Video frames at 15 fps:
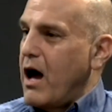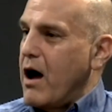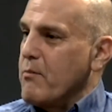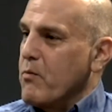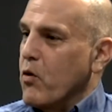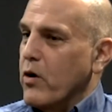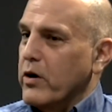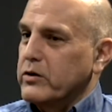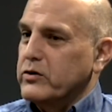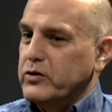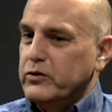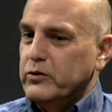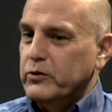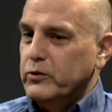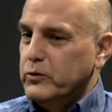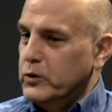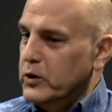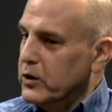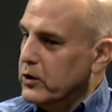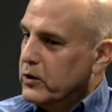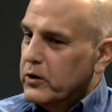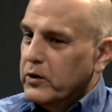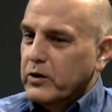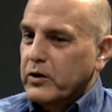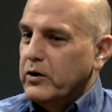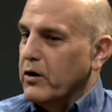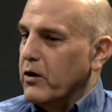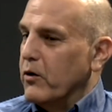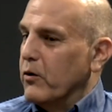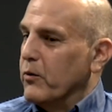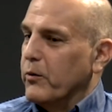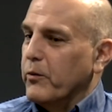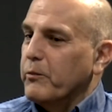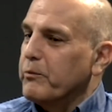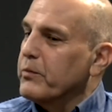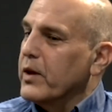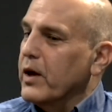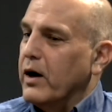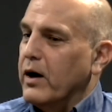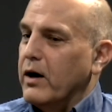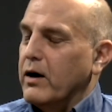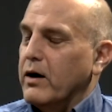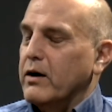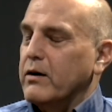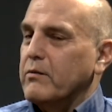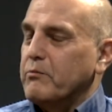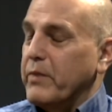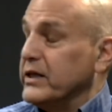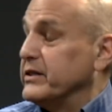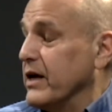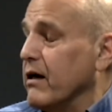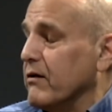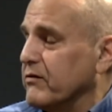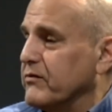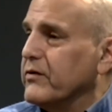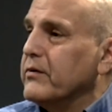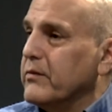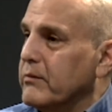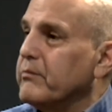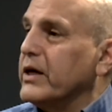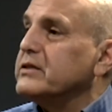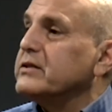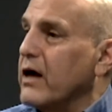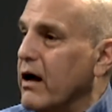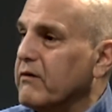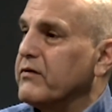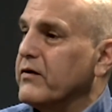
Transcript: more to, you know, uh, myself, myself.